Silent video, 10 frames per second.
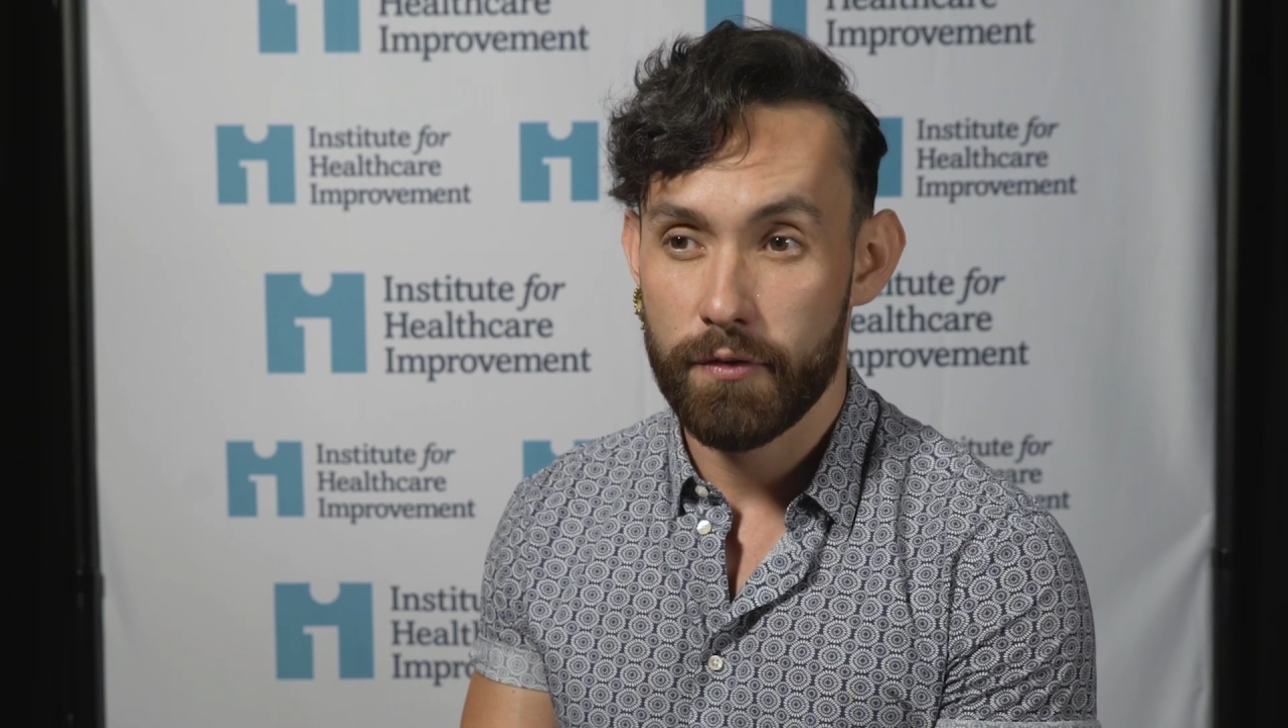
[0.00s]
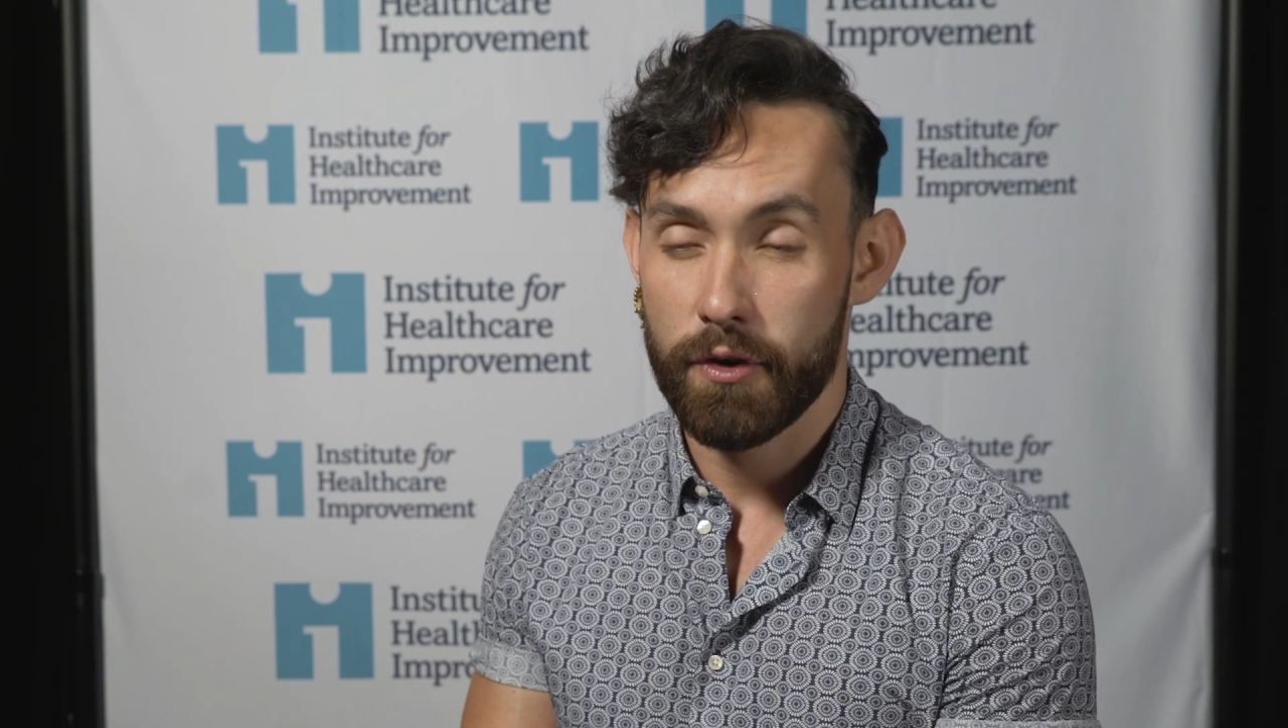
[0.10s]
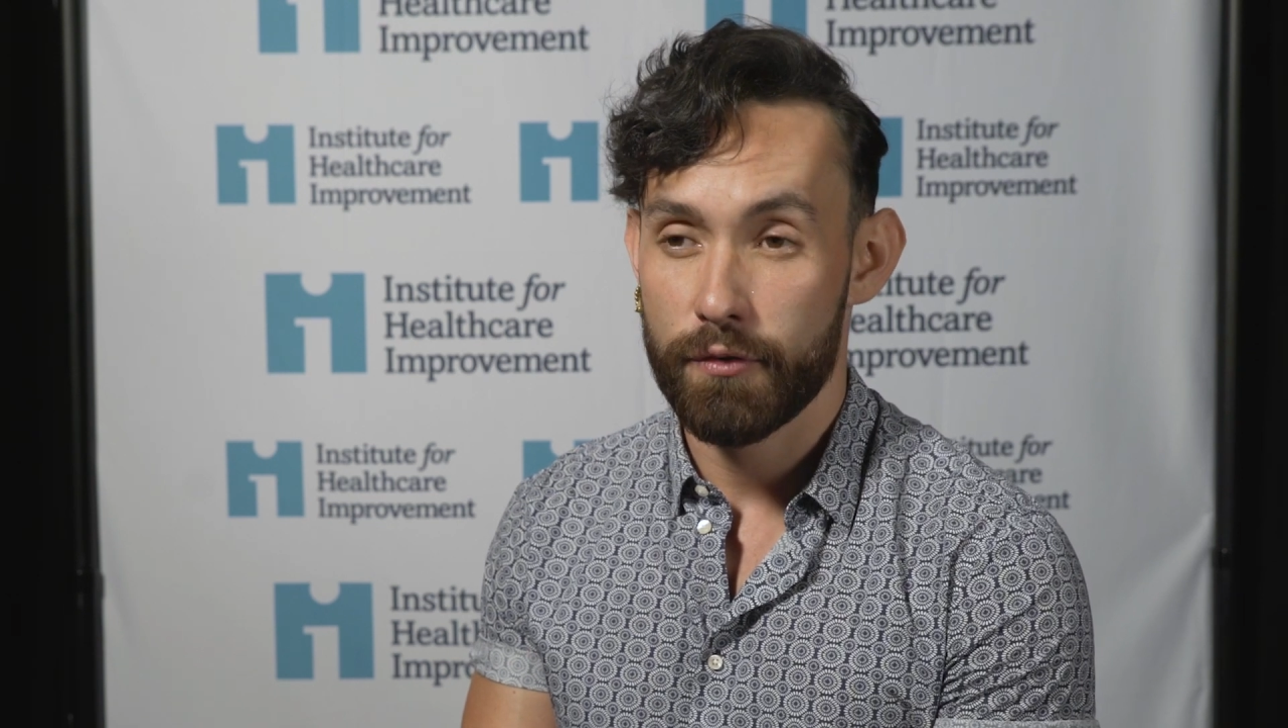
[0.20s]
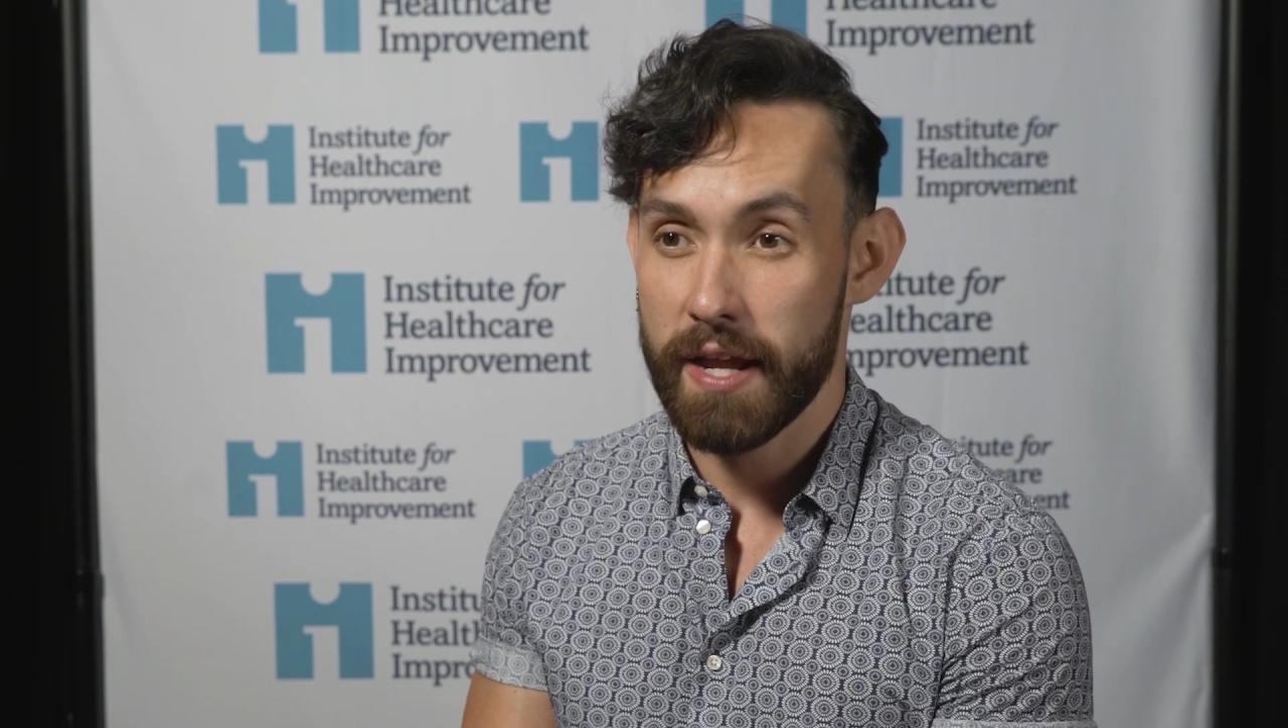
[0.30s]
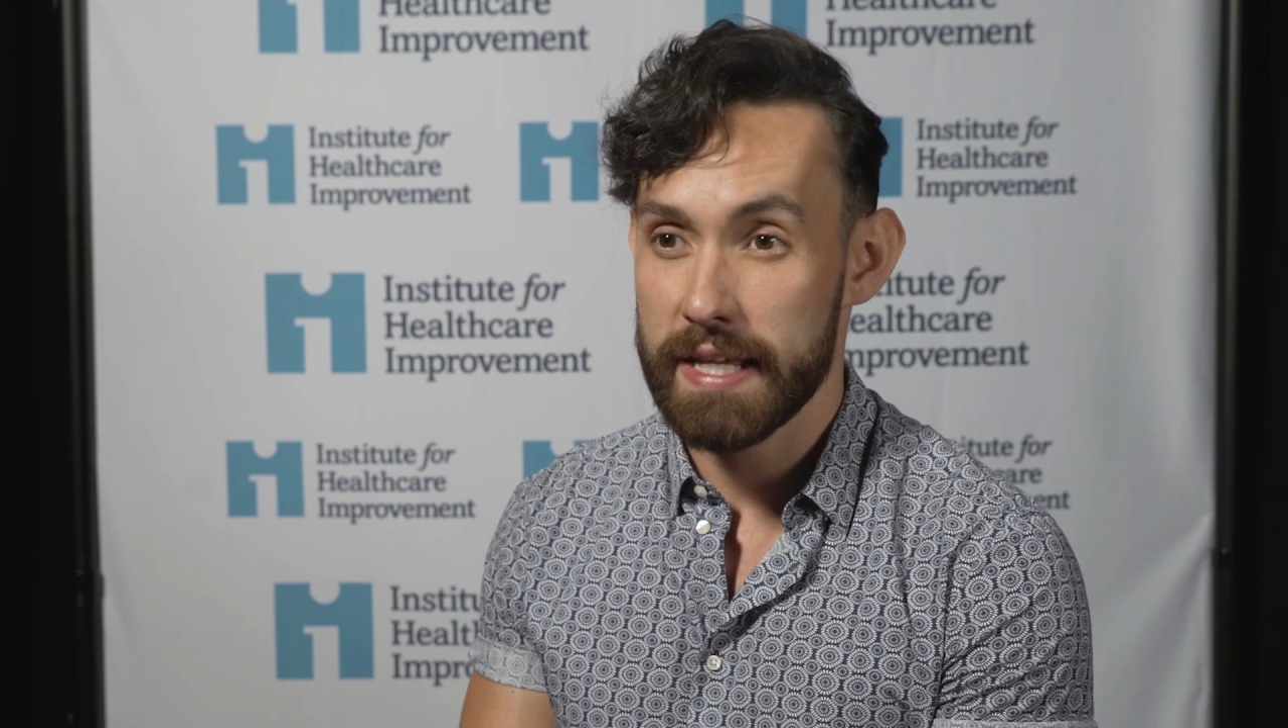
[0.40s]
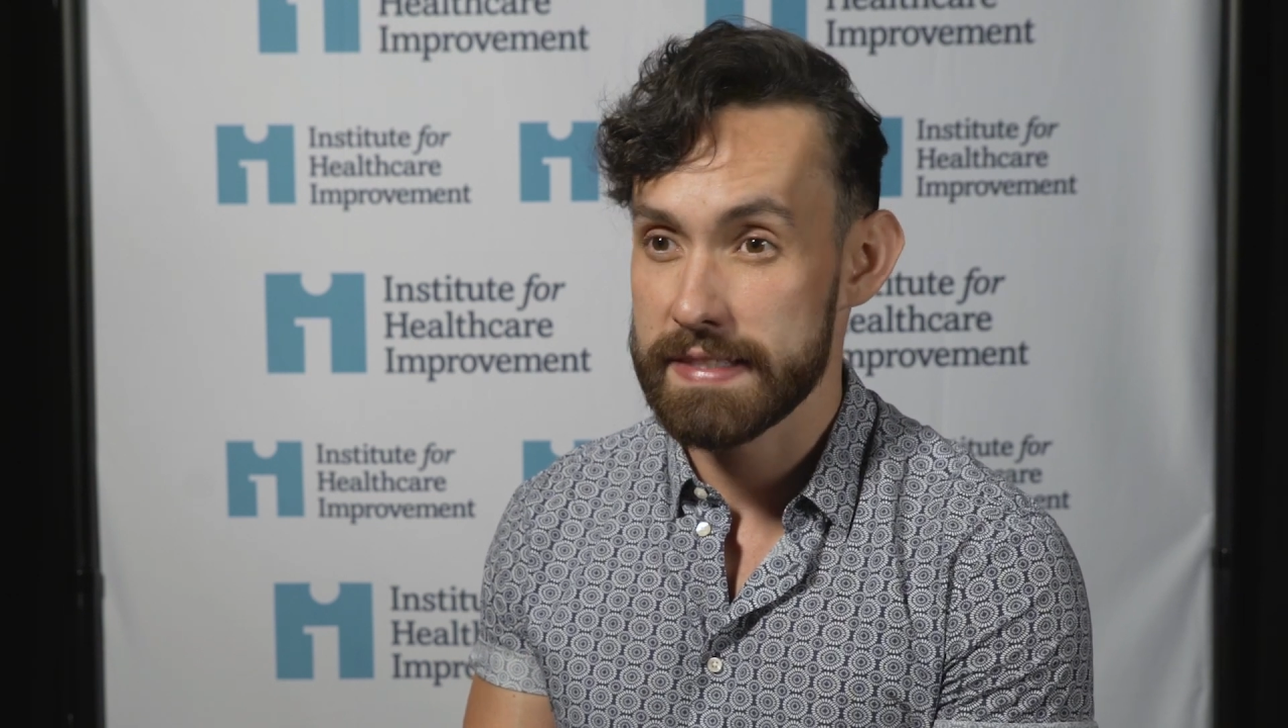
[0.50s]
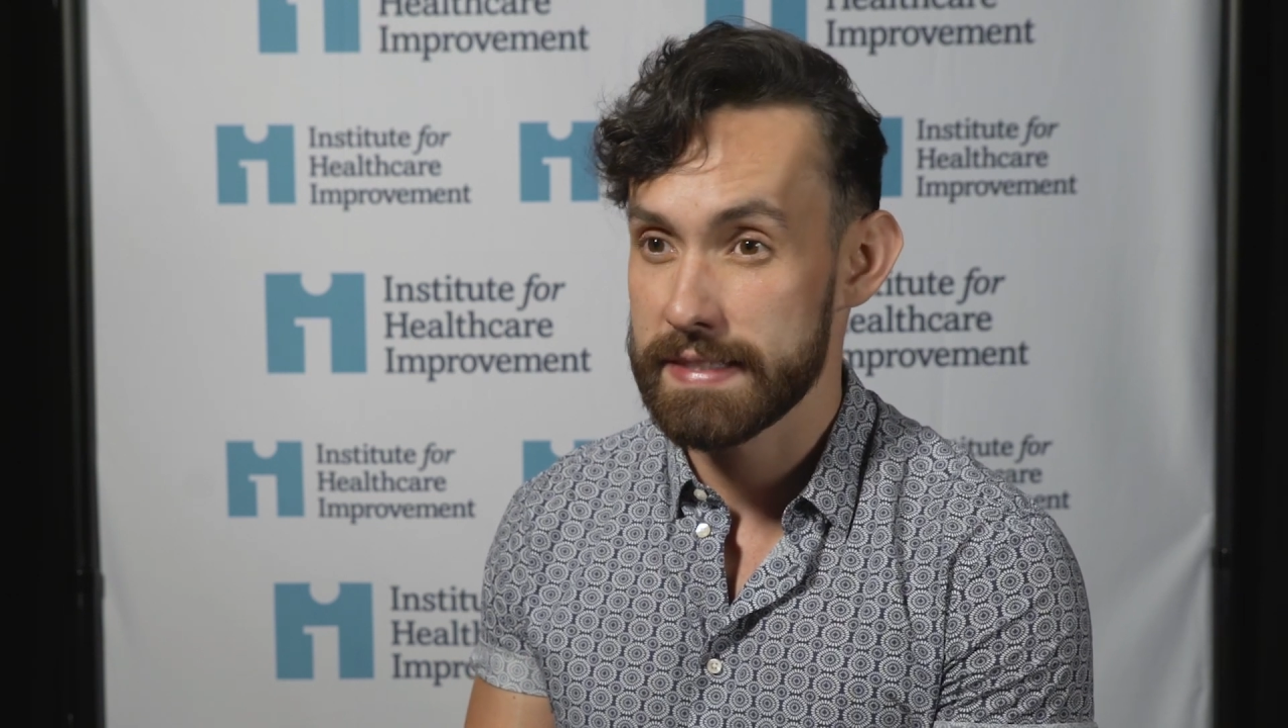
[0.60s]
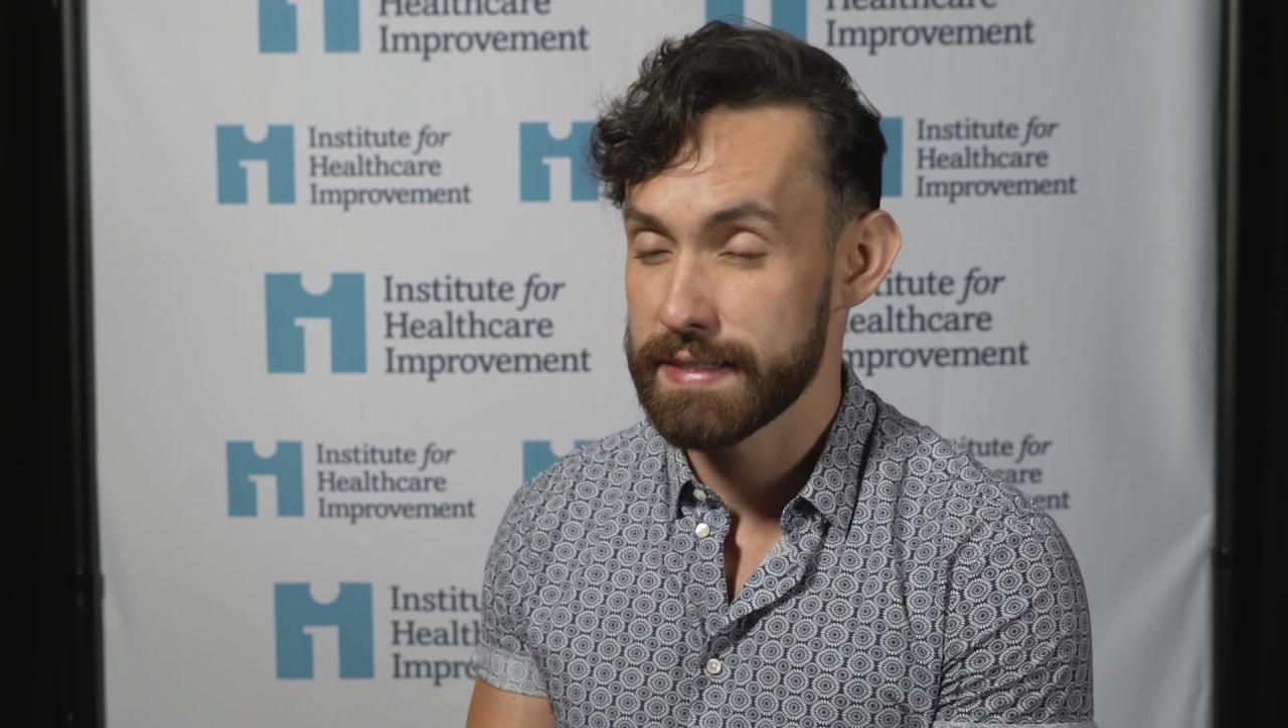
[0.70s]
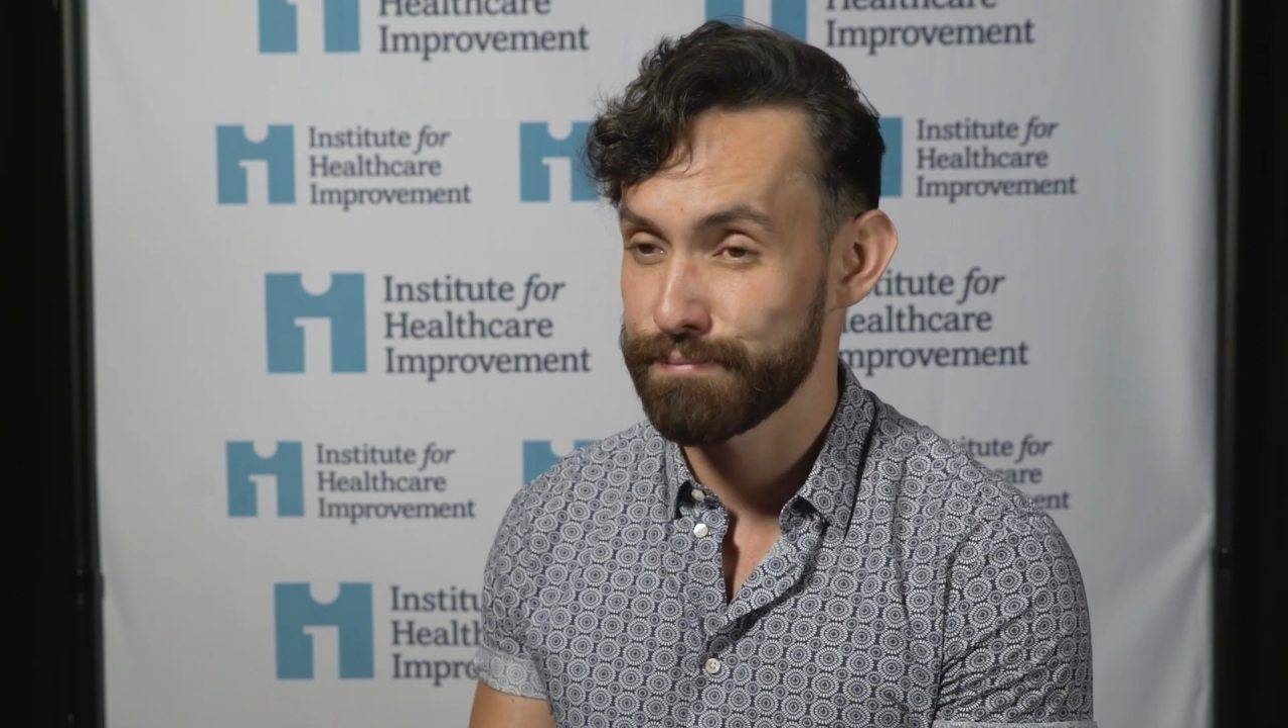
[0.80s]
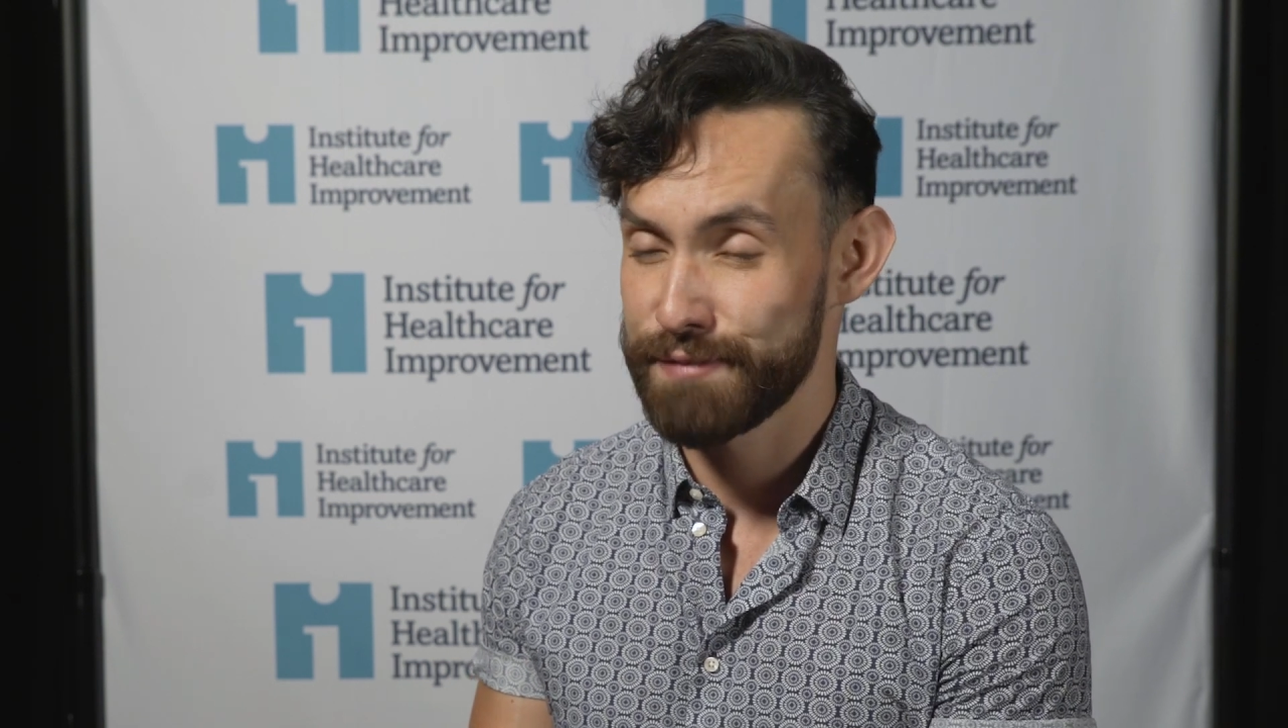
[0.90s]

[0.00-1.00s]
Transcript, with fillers: for race,